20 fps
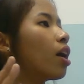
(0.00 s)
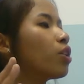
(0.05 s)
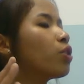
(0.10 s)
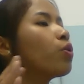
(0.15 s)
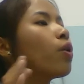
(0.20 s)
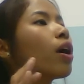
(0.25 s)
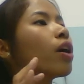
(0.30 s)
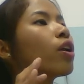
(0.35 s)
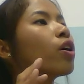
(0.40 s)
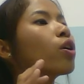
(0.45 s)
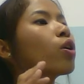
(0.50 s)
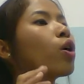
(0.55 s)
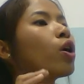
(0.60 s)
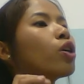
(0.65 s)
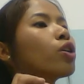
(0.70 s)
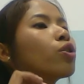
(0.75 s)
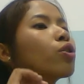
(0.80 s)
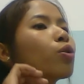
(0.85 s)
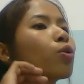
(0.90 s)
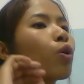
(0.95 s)
you are not
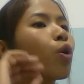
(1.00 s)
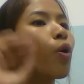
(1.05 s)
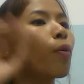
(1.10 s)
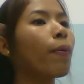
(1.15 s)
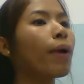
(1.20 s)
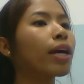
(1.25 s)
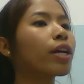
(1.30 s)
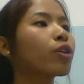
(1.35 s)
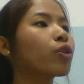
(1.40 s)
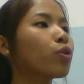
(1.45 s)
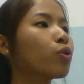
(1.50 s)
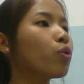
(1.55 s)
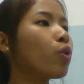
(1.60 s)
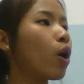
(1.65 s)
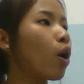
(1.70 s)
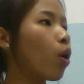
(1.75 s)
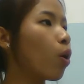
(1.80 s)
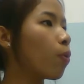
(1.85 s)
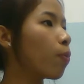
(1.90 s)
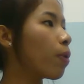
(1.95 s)
going to go back to your
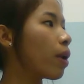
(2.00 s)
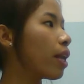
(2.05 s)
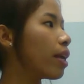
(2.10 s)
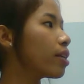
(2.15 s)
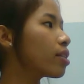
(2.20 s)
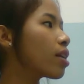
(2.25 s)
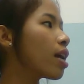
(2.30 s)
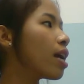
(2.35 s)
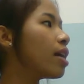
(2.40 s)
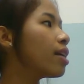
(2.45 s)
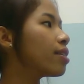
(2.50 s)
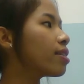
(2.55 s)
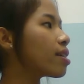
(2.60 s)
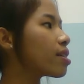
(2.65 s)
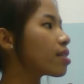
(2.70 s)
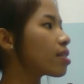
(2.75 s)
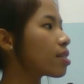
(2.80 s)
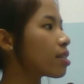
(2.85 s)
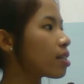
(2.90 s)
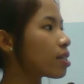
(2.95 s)
own place.
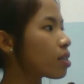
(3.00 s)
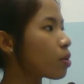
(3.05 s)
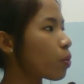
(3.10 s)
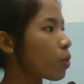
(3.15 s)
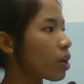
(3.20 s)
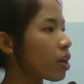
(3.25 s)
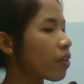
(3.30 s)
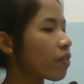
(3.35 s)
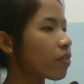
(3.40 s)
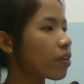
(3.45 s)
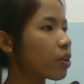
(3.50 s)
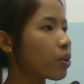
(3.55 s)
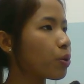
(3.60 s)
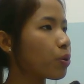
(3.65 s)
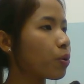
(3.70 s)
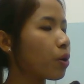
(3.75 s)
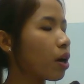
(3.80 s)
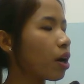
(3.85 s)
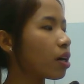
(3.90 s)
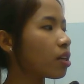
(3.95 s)
Just sit wherever
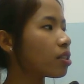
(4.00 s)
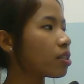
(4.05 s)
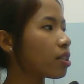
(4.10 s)
you are,